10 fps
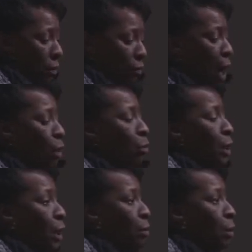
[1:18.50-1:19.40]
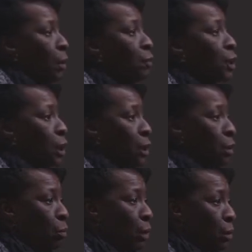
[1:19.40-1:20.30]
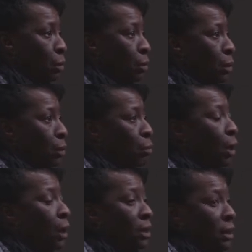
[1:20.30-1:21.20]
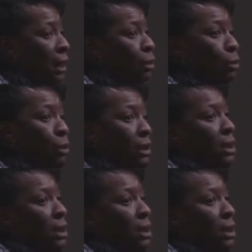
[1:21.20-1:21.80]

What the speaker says: follow Cary for tinted windows. Well, in St. Louis,